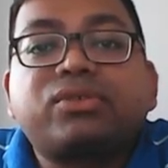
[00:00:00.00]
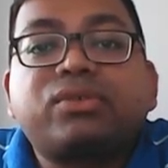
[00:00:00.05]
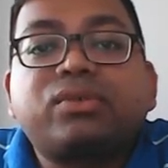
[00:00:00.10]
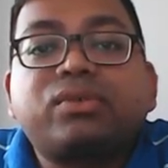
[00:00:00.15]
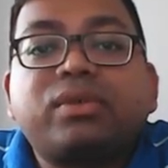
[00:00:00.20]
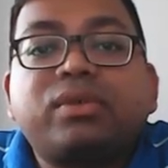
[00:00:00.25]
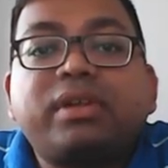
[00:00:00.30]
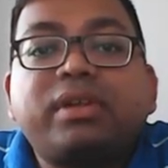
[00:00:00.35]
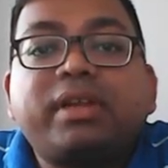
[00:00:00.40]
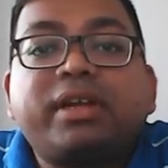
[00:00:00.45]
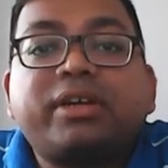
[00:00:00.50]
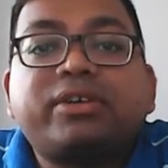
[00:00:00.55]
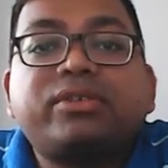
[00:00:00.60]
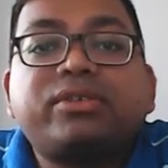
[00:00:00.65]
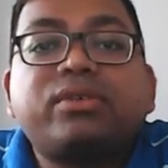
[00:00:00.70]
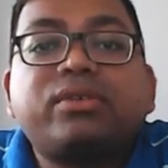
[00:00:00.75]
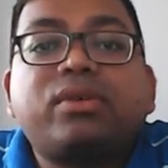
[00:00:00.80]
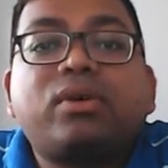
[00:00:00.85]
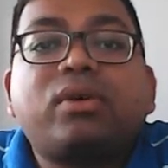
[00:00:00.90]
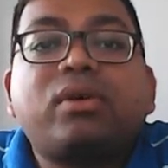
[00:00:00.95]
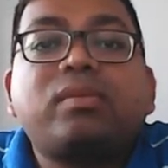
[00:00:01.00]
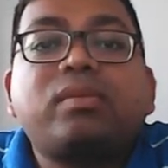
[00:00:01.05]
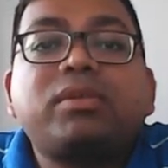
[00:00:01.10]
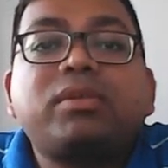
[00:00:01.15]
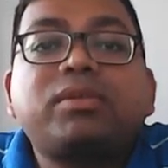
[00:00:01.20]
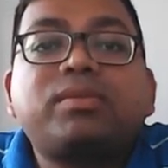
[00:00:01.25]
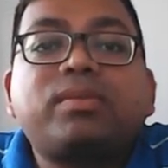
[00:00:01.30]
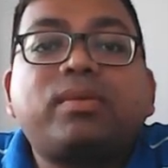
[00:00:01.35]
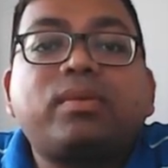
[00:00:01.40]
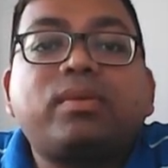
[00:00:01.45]
So electron
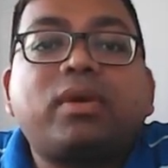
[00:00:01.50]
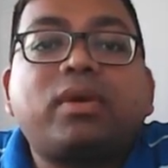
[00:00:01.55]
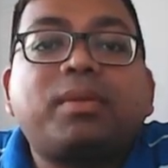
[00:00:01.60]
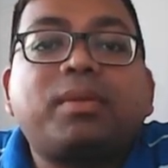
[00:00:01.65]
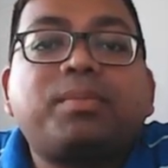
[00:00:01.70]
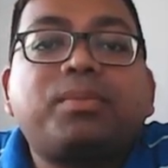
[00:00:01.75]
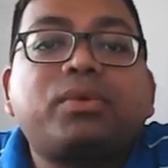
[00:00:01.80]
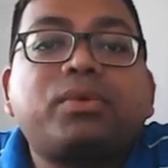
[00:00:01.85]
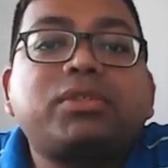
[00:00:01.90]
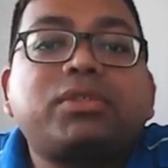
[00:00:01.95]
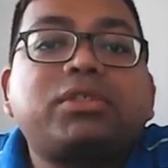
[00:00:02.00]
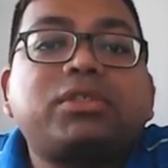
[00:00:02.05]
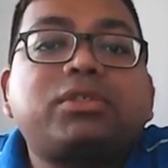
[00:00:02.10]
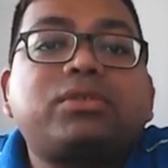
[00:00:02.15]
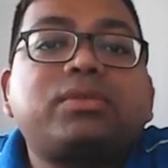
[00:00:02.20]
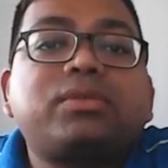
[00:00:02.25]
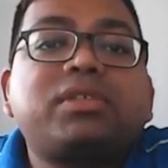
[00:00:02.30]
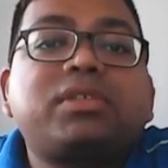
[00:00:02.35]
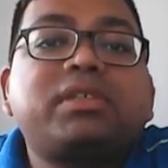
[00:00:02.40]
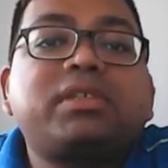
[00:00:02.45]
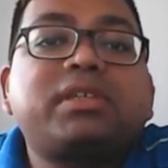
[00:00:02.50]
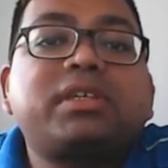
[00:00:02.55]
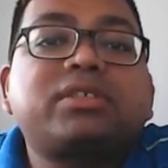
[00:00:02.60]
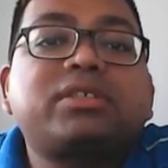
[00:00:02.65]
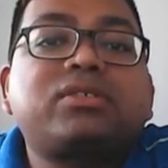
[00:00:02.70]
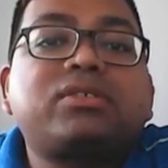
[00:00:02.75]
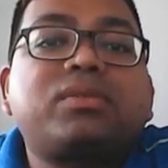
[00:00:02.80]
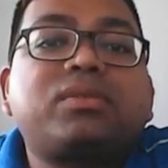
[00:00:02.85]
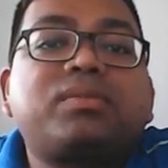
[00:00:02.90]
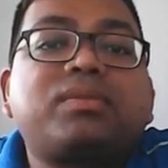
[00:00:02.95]
always flow opposite to the
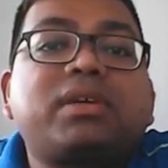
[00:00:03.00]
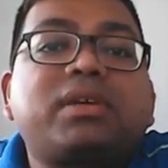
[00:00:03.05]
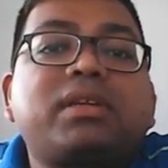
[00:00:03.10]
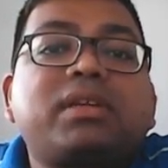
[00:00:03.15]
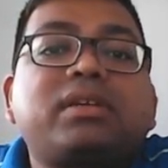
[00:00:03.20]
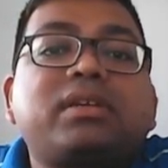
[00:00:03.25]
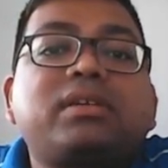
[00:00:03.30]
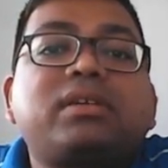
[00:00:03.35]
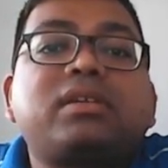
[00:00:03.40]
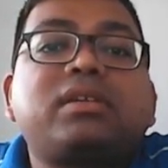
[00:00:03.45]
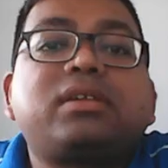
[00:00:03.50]
direction of current.